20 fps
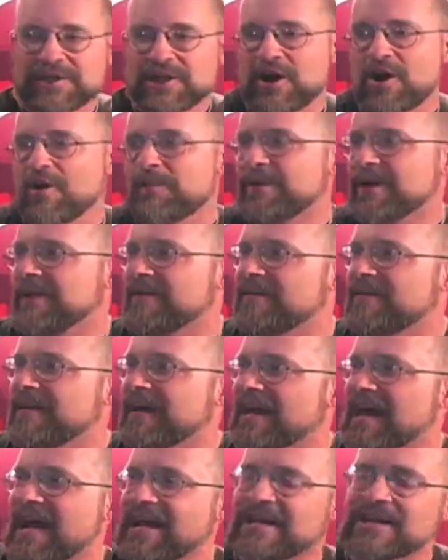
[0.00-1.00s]
hoping
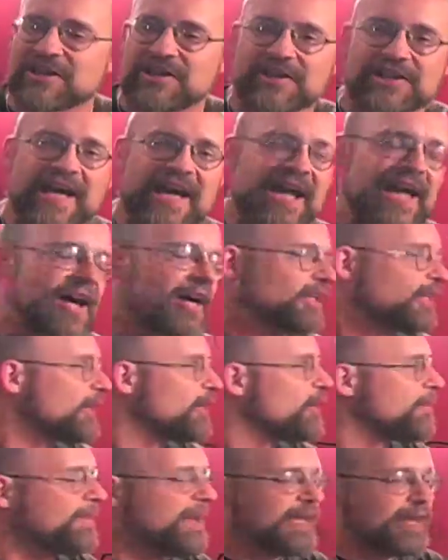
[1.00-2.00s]
that I could say a
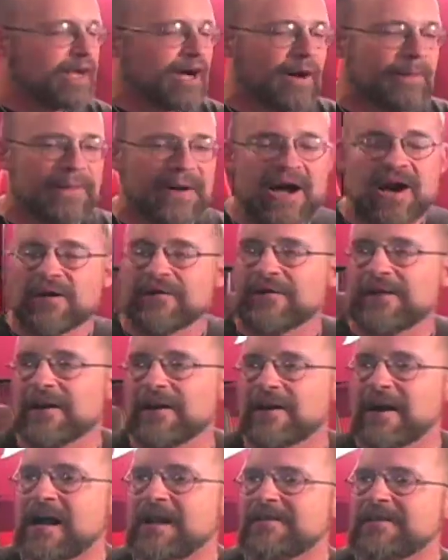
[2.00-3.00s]
little bit
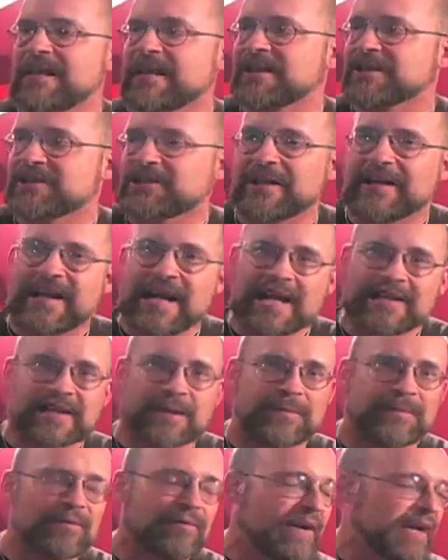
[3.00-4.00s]
about the incident at
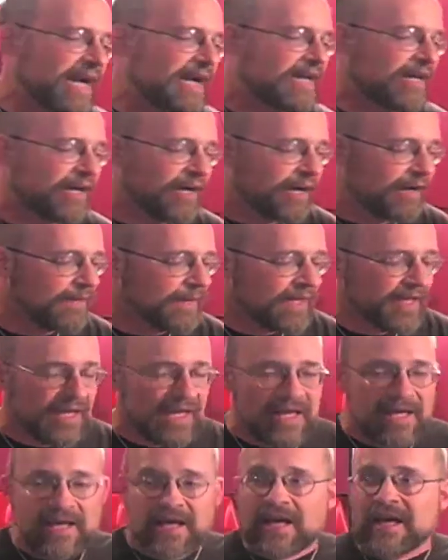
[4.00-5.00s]
the parade here.
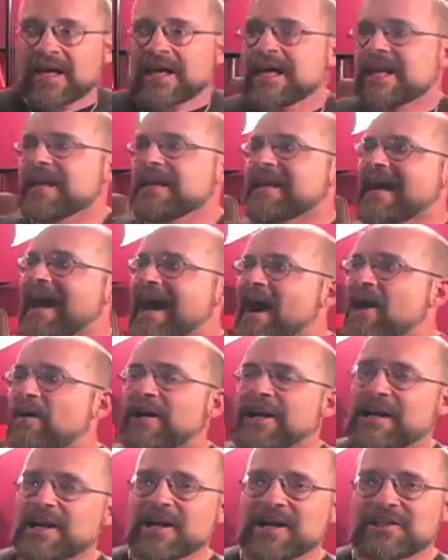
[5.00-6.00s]
Now,
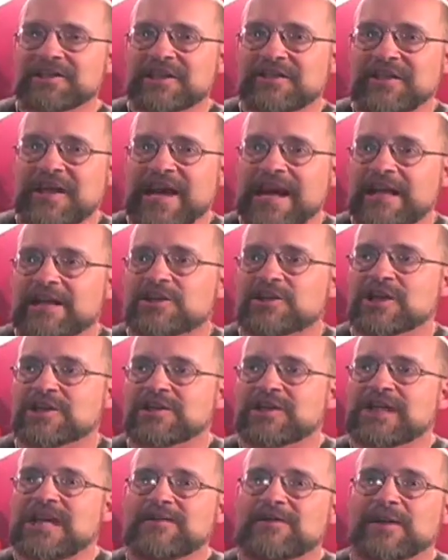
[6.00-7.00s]
here's the thing,
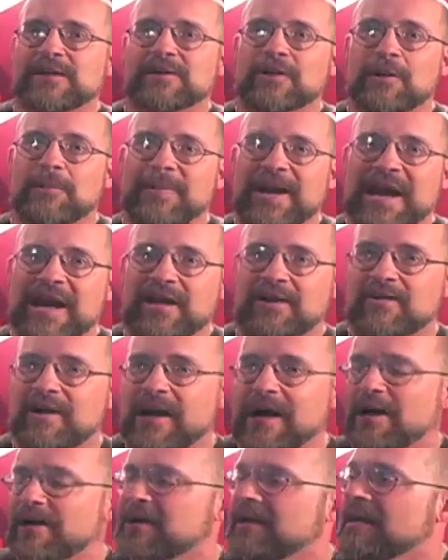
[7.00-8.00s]
just to give you a little
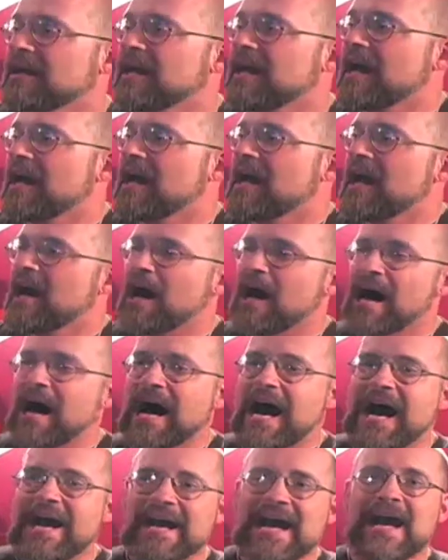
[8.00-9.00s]
background.
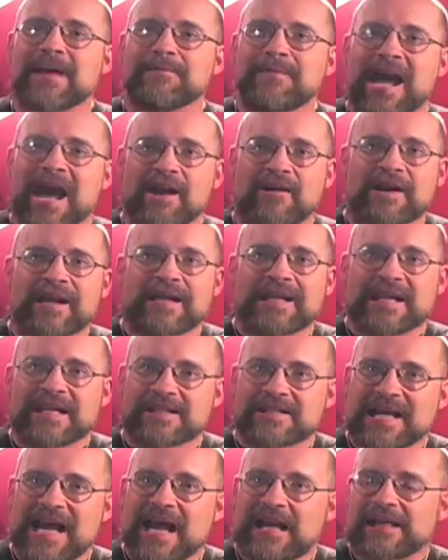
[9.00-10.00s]
I got married
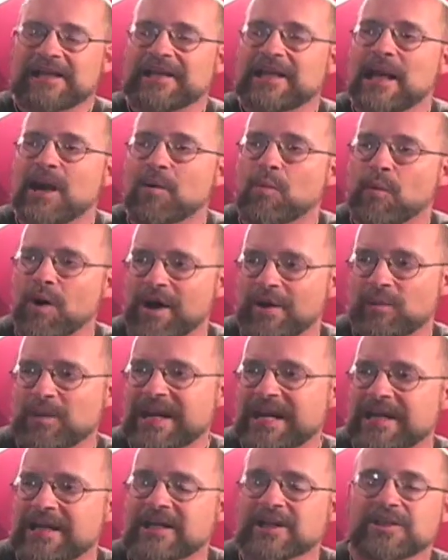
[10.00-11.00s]
exactly 1
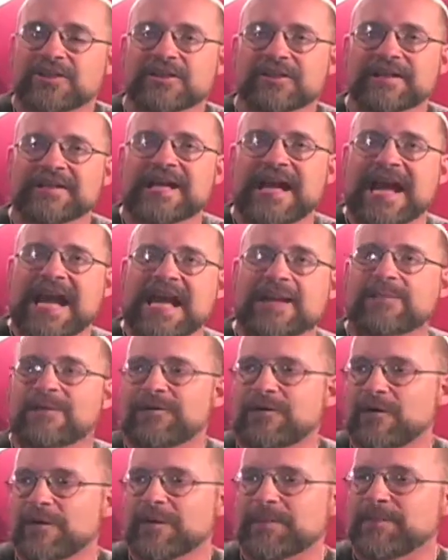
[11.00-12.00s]
week to the day
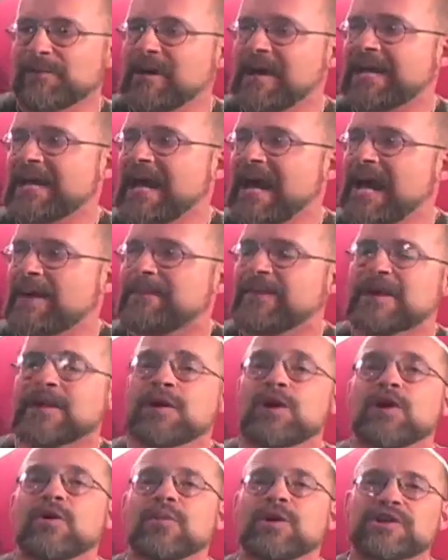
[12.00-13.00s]
before the parade
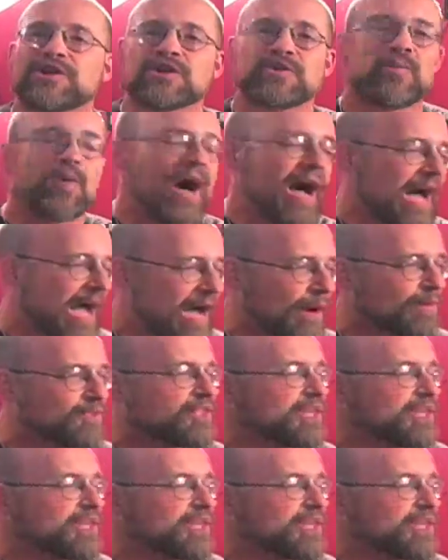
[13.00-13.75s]
happened, which is why I was